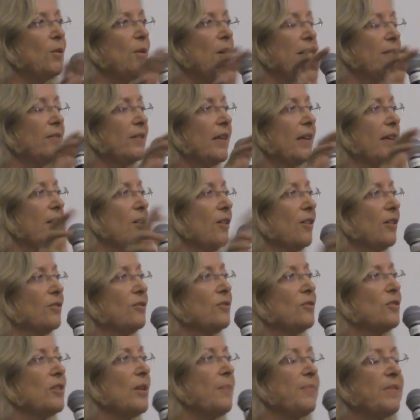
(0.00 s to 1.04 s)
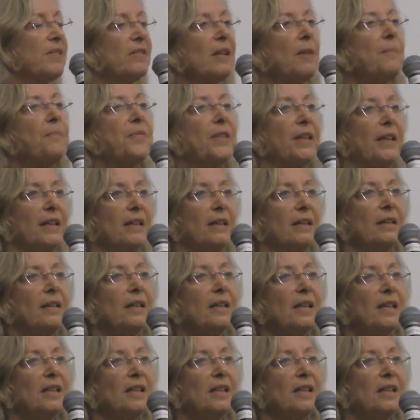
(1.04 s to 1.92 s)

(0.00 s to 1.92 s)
on there, or some, something.